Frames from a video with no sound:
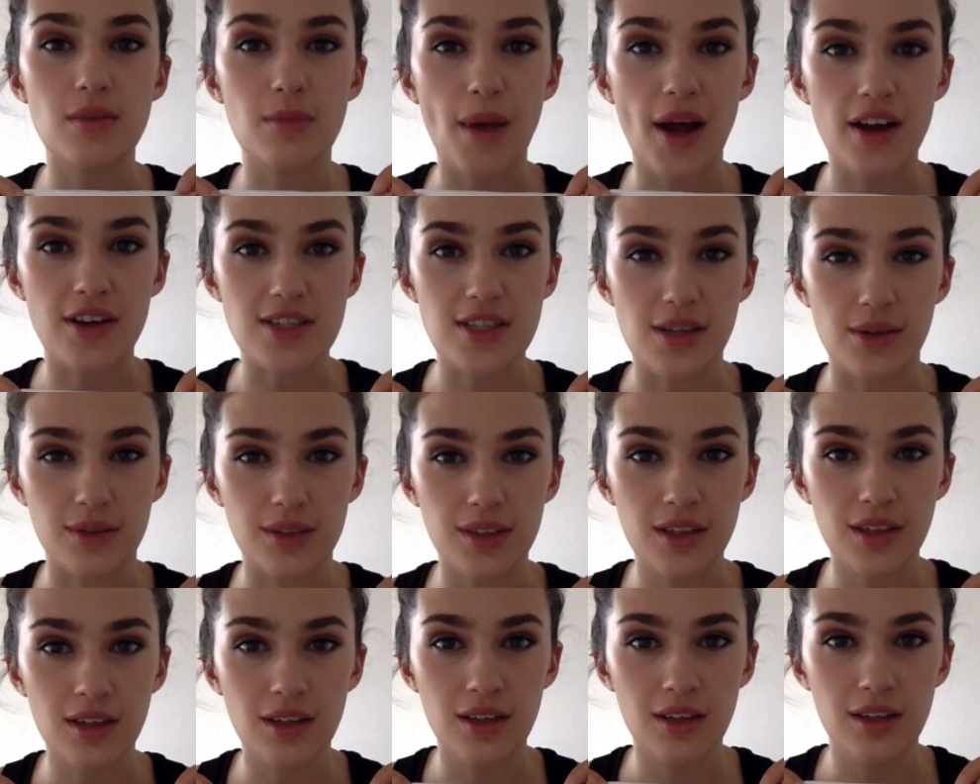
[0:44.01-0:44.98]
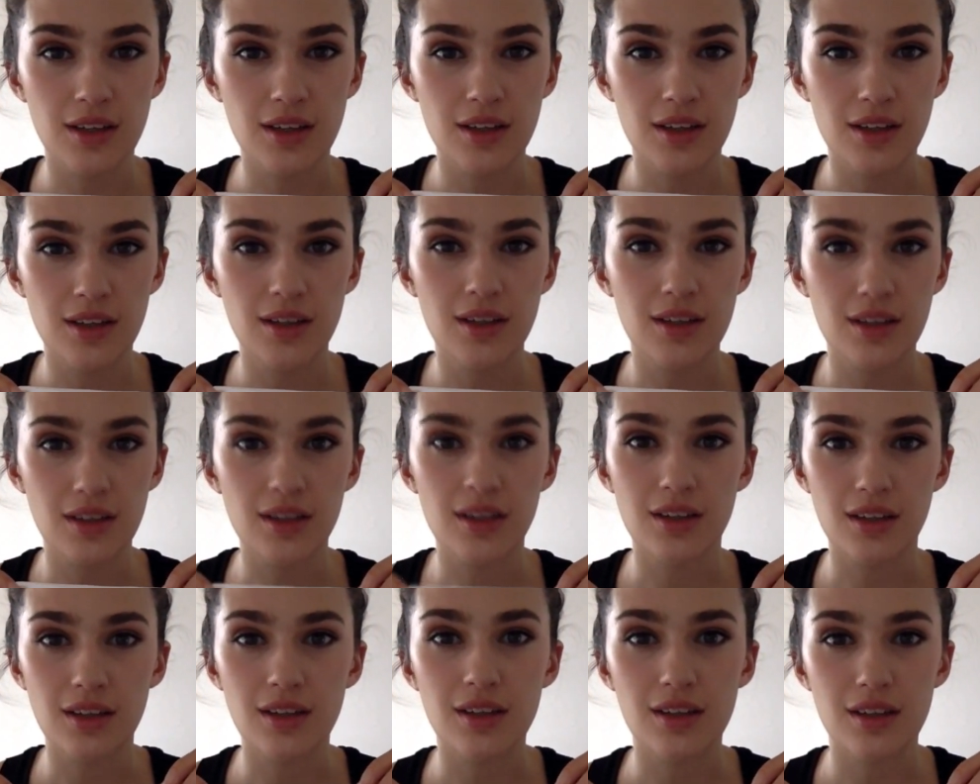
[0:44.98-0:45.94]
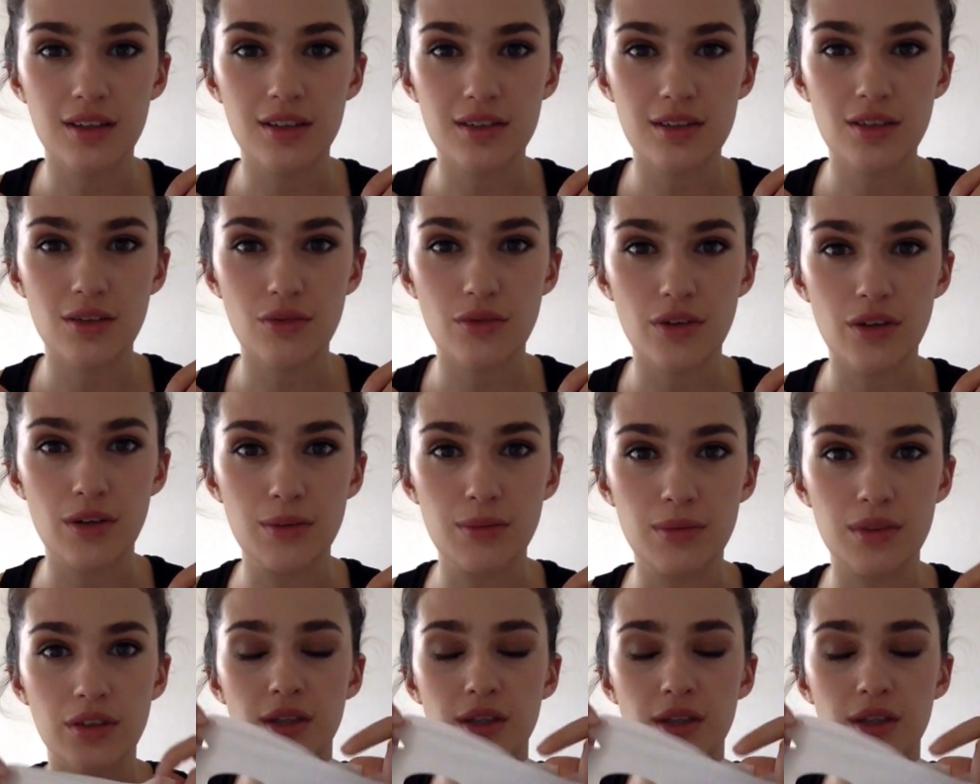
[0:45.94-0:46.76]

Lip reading: with Paris Hilton? Good film.